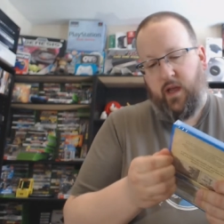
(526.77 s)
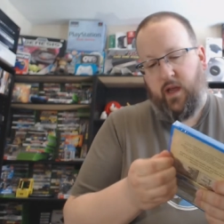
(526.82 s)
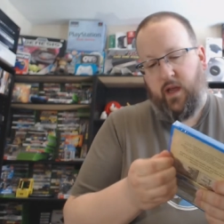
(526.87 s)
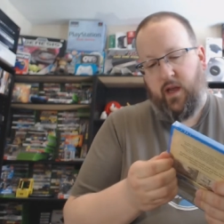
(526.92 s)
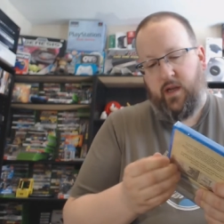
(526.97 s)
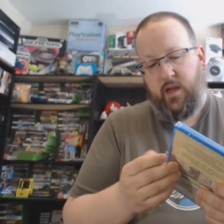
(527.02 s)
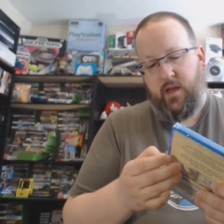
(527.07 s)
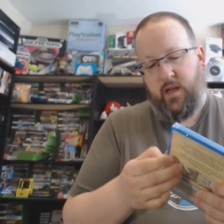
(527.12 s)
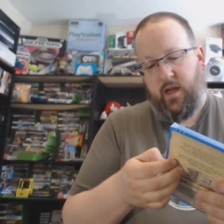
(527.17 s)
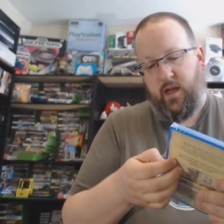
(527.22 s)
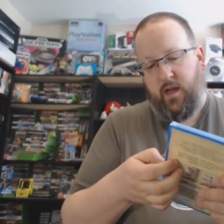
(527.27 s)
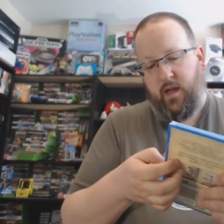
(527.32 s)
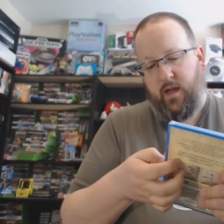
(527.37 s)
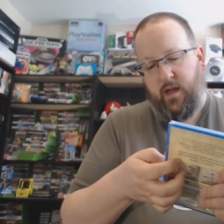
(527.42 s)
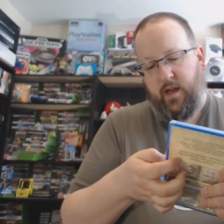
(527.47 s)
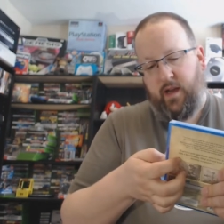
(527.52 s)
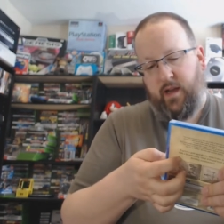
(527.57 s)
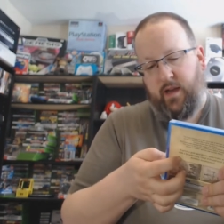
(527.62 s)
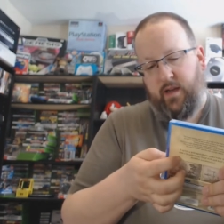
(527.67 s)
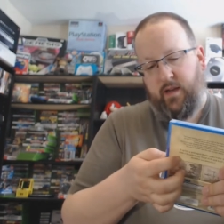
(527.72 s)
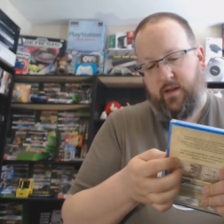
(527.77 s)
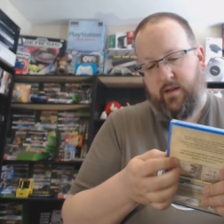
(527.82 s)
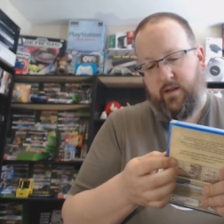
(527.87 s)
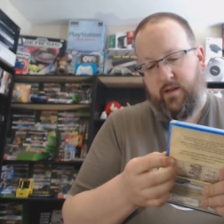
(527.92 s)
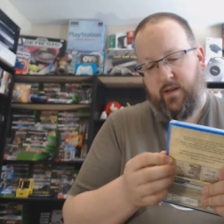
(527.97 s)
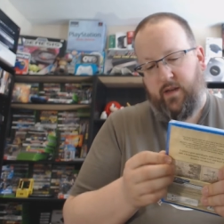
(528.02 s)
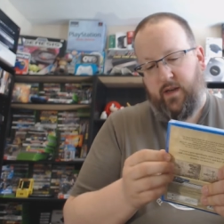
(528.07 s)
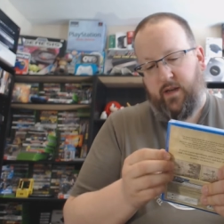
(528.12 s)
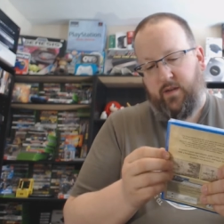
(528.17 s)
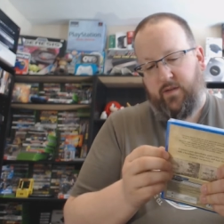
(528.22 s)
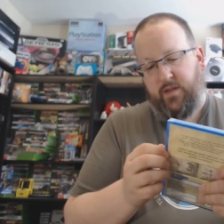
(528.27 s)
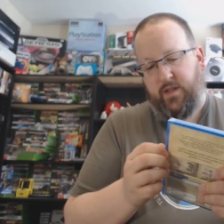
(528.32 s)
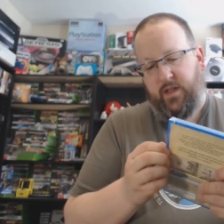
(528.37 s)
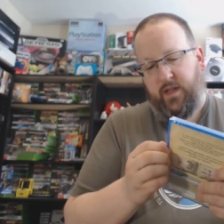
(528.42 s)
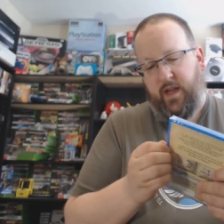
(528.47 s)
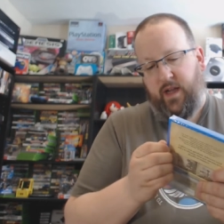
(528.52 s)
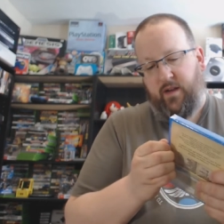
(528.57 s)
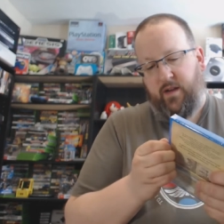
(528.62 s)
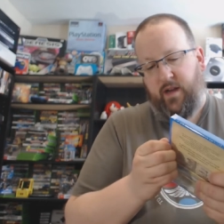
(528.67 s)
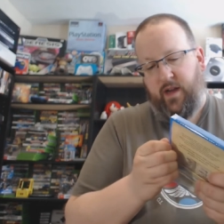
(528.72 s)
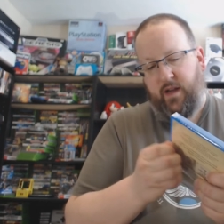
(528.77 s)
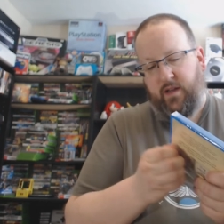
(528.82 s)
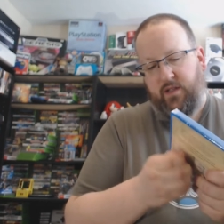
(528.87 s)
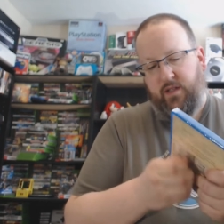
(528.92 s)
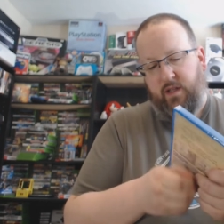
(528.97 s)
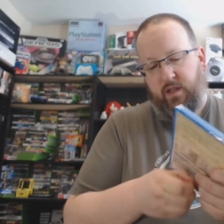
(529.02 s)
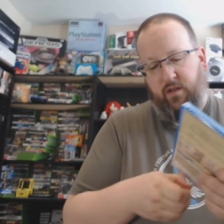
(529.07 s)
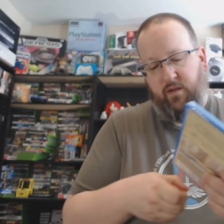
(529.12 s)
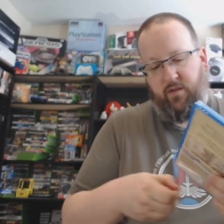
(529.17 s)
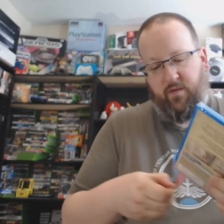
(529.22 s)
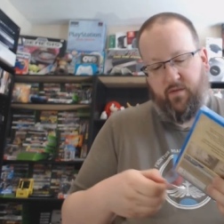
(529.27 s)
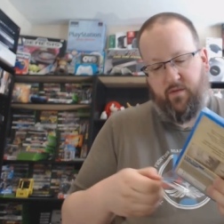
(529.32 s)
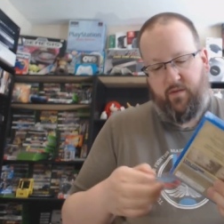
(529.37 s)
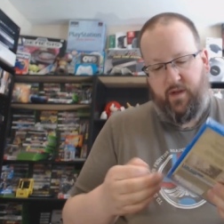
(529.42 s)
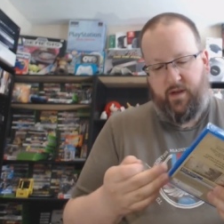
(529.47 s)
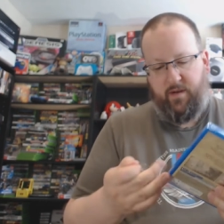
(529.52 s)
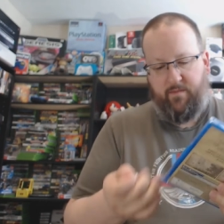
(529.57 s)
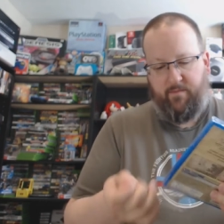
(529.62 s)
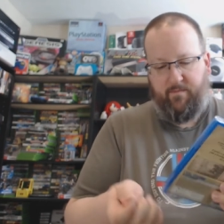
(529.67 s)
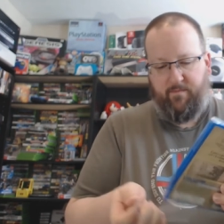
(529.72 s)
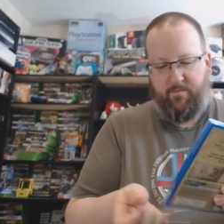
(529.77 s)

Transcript: uh, I can, you know, sit down and actually look through it.